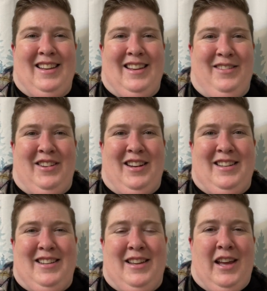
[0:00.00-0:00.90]
I wanted
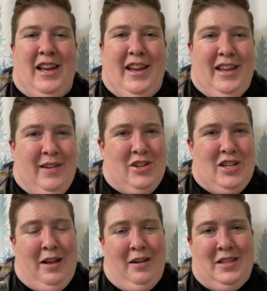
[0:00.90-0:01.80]
to give a
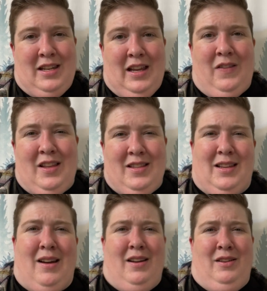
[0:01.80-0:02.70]
shout out to Nathan's
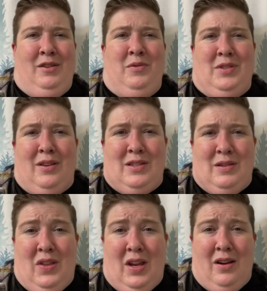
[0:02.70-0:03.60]
aunt who was also
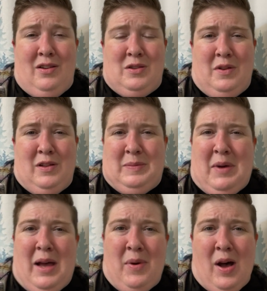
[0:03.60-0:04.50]
there, as well as
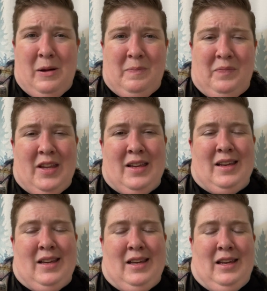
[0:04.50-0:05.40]
my mom.
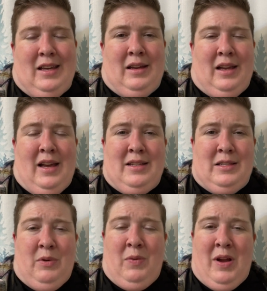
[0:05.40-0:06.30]
Hey guys,
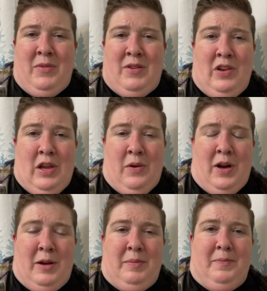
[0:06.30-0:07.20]
I'm gonna wrap the video
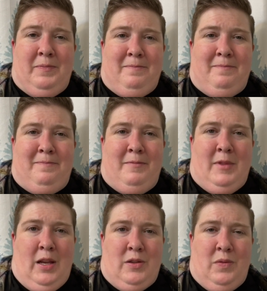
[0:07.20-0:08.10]
up.
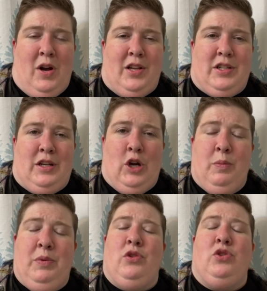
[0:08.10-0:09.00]
Thanks for watching. I
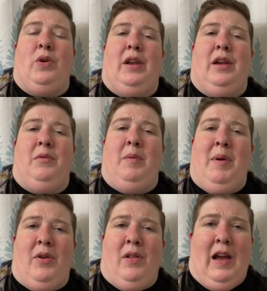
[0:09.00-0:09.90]
hope you enjoyed it.
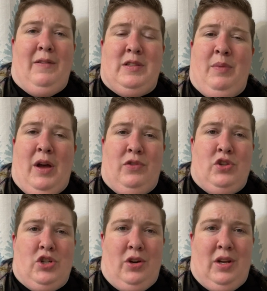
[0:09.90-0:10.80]
Remember, life's about the
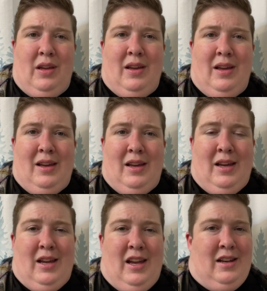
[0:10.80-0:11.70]
journey
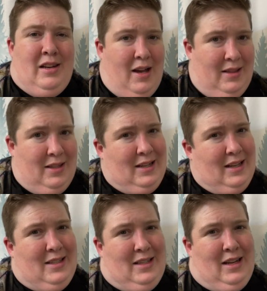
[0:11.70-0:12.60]
and not the
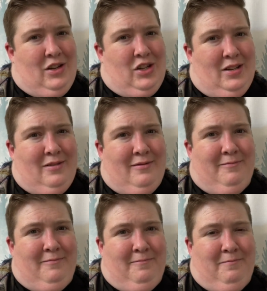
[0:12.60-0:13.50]
destination.
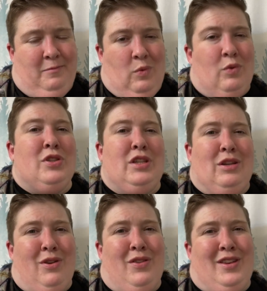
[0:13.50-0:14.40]
We'll see you
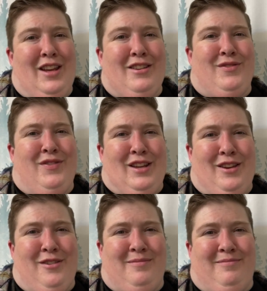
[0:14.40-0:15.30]
on the next video.